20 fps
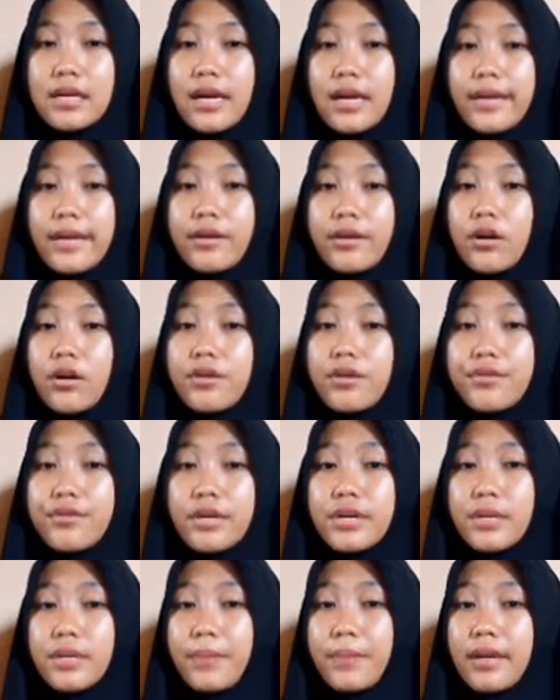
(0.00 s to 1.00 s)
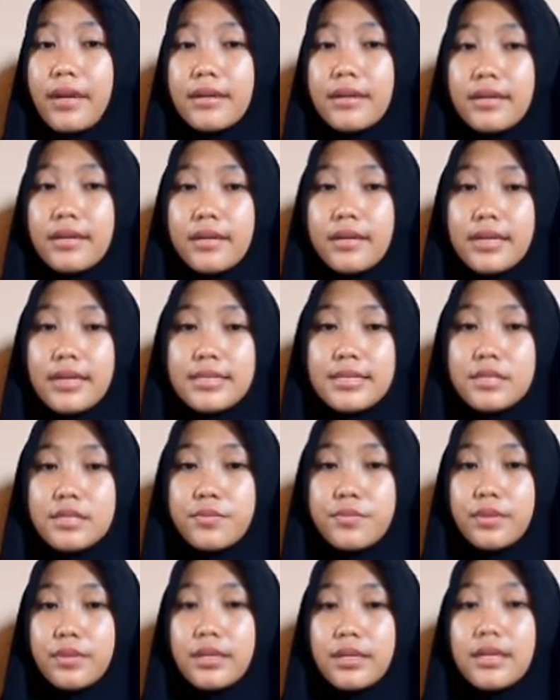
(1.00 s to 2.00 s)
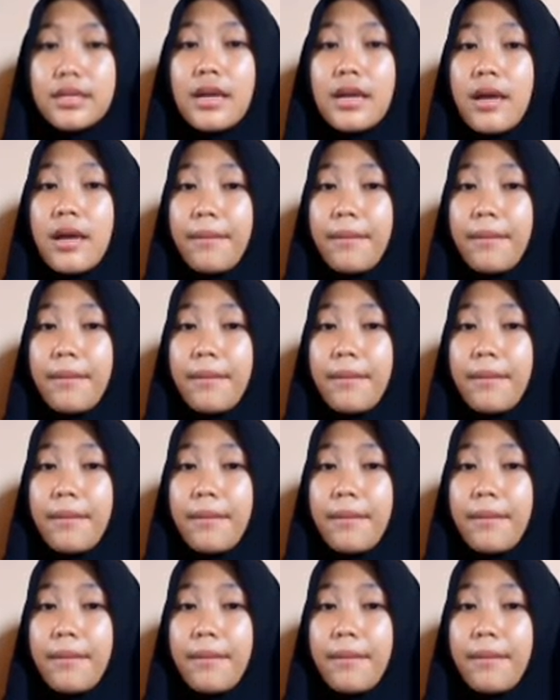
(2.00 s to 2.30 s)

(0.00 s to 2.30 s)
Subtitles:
and other independent assessment